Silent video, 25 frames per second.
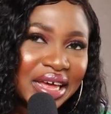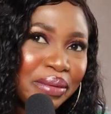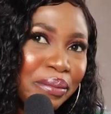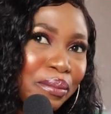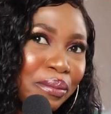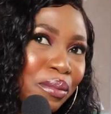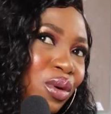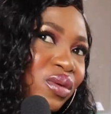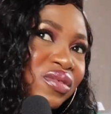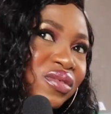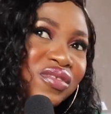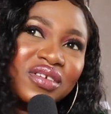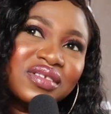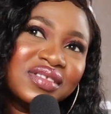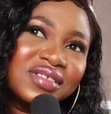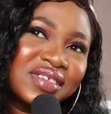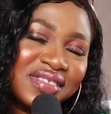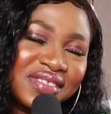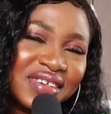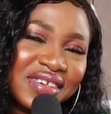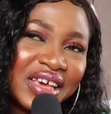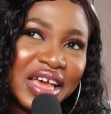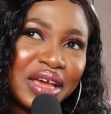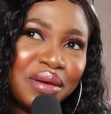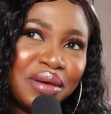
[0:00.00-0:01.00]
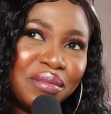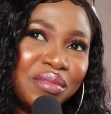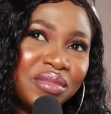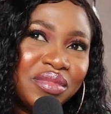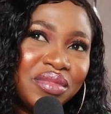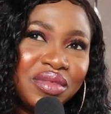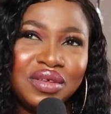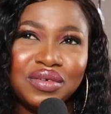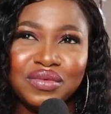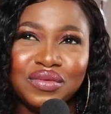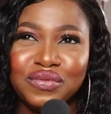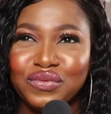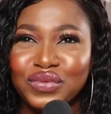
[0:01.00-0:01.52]
Most of the time,
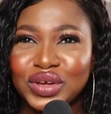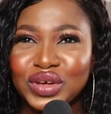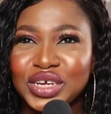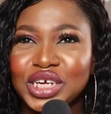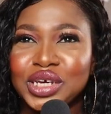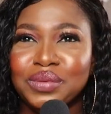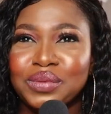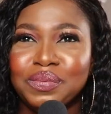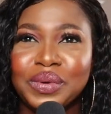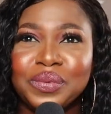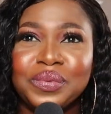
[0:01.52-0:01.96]
the rich